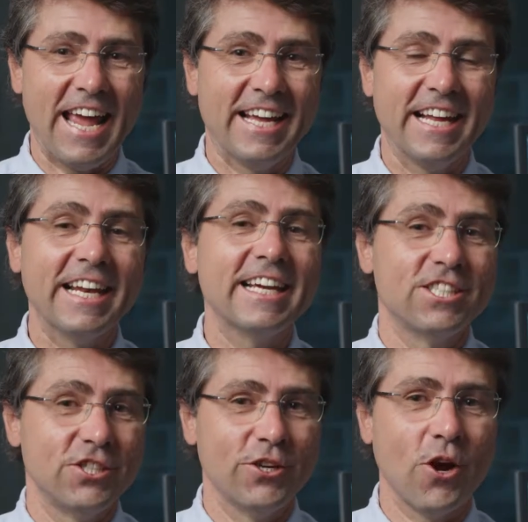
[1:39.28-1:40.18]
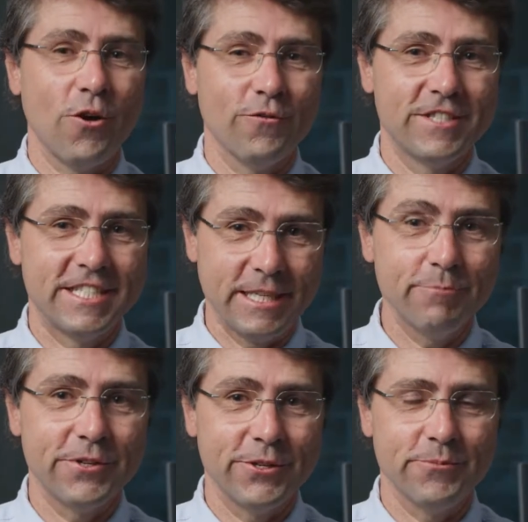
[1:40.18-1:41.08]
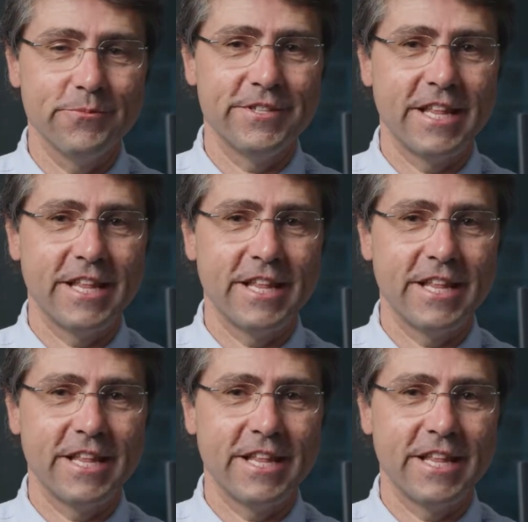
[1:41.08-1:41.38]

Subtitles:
a collection of symptoms